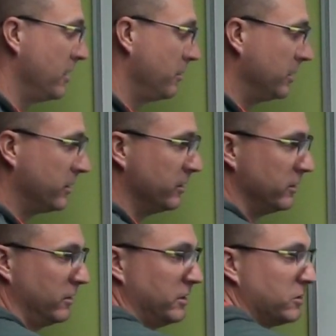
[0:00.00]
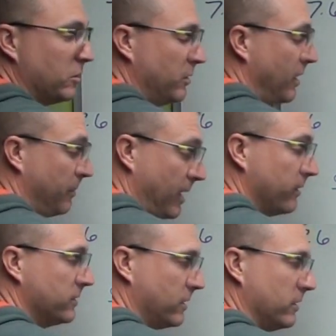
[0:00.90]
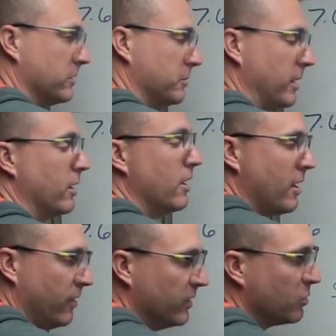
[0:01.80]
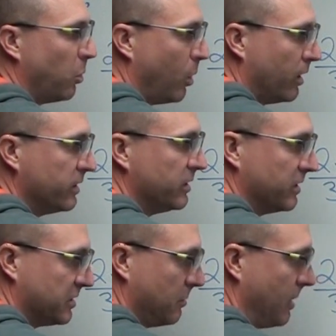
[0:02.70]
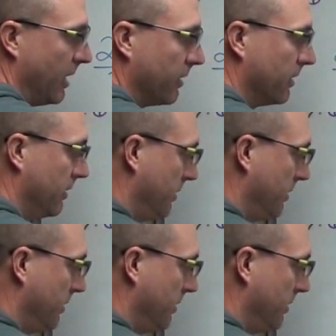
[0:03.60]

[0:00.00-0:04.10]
Because this, I'm not saying it doesn't matter. This 1 doesn't matter.